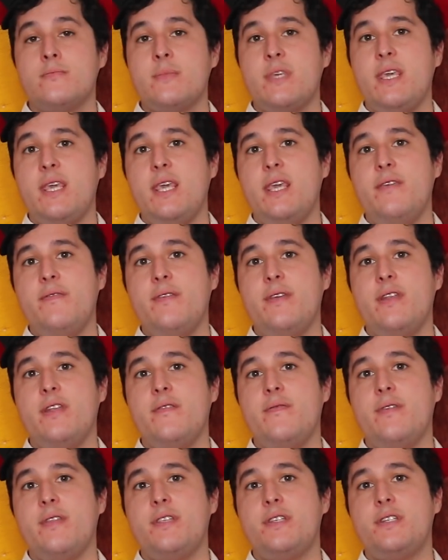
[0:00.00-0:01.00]
Even
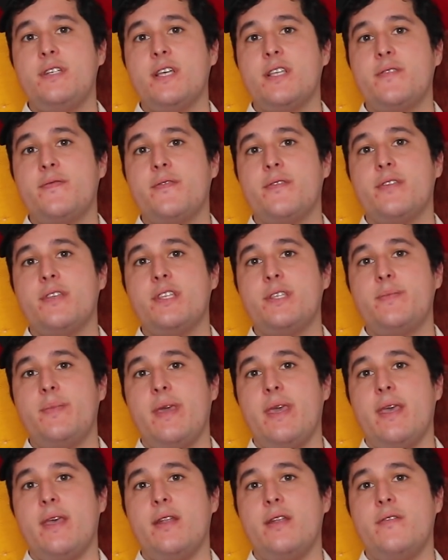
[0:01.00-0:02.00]
if it's just for the
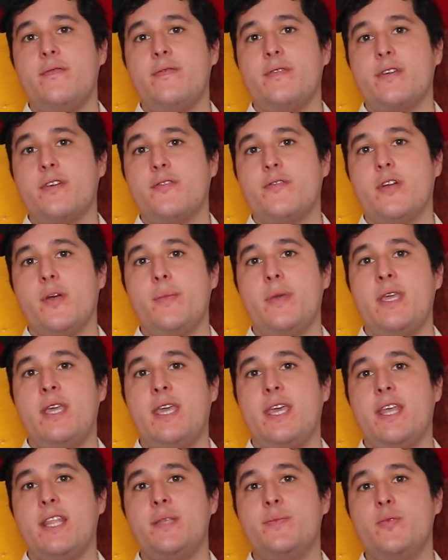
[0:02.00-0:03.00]
span of a crummy
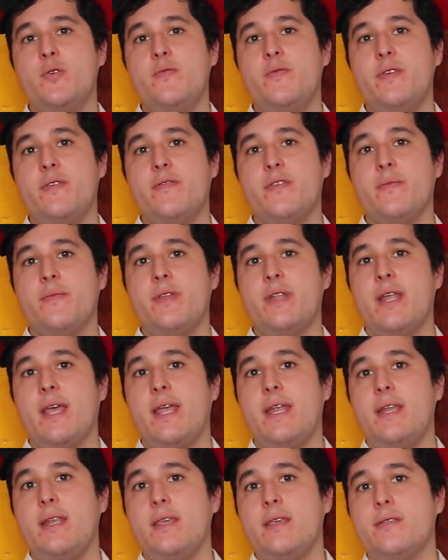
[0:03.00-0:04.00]
kids movie from the
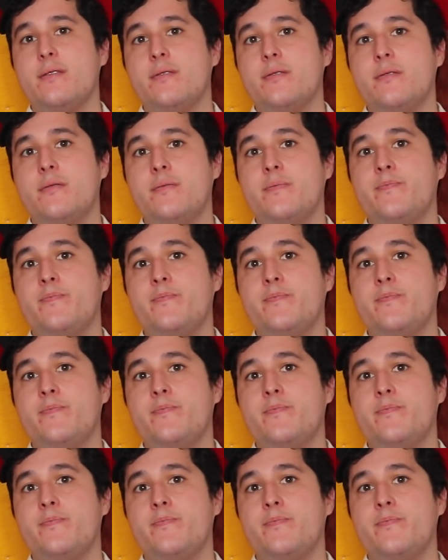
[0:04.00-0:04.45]
90s.